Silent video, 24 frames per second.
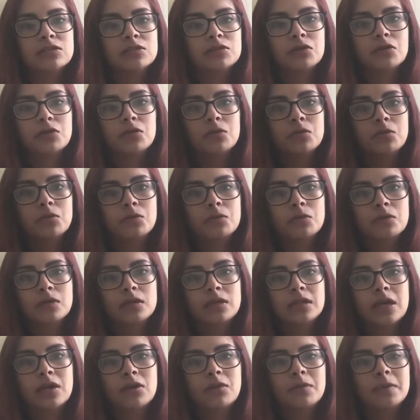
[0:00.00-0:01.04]
So
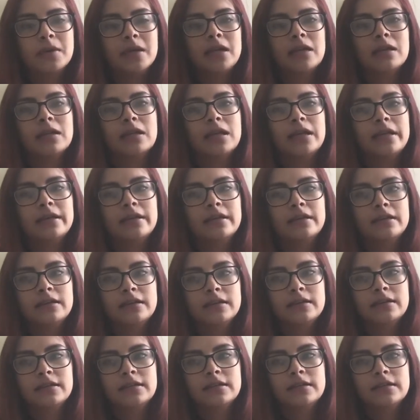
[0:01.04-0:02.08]
that'll be like
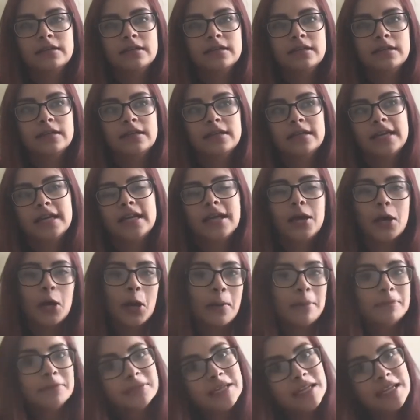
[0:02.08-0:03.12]
an
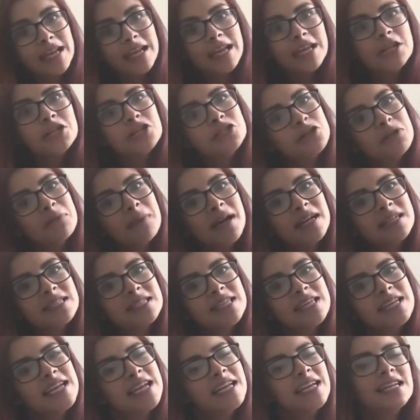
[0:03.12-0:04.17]
updated Easter
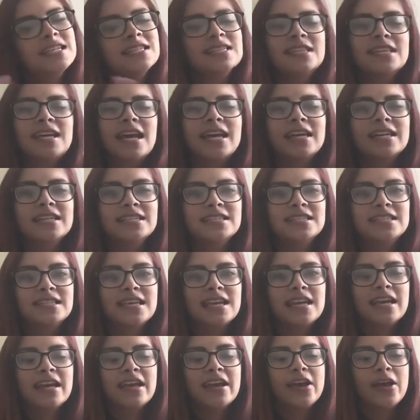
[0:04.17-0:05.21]
basket, I guess I can
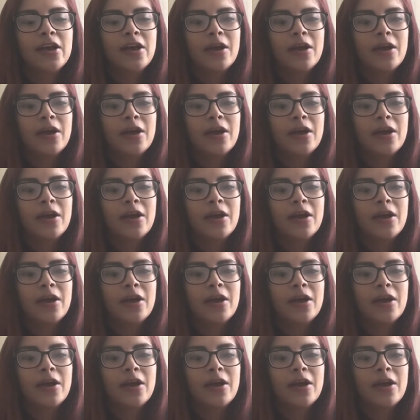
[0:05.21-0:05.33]
say.